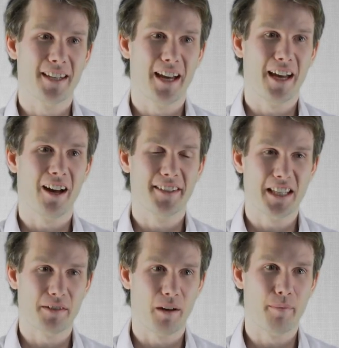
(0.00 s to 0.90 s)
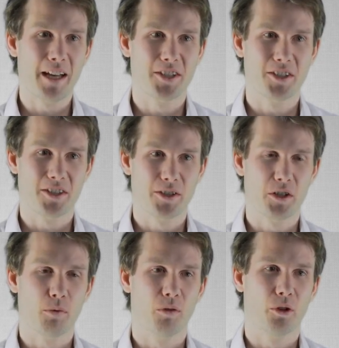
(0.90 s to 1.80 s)
identify patients
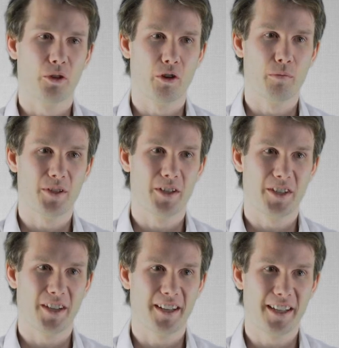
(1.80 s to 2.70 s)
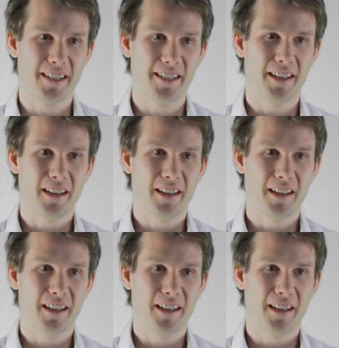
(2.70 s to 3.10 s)
suitable for recruitment to the studies.